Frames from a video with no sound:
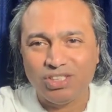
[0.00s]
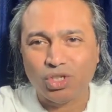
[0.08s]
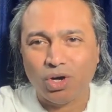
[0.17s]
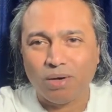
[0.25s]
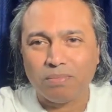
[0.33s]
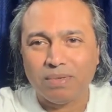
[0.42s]

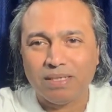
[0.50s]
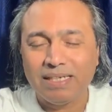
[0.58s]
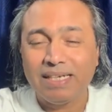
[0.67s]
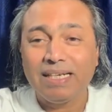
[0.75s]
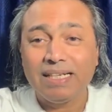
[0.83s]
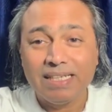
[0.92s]
job
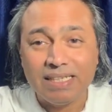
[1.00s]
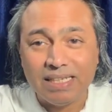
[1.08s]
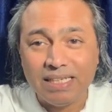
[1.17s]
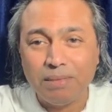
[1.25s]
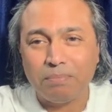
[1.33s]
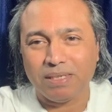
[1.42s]

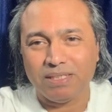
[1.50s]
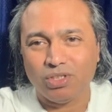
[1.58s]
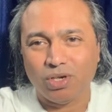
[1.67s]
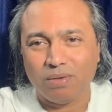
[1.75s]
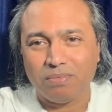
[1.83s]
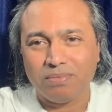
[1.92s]
keep a
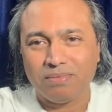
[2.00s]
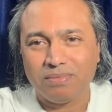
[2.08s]
job?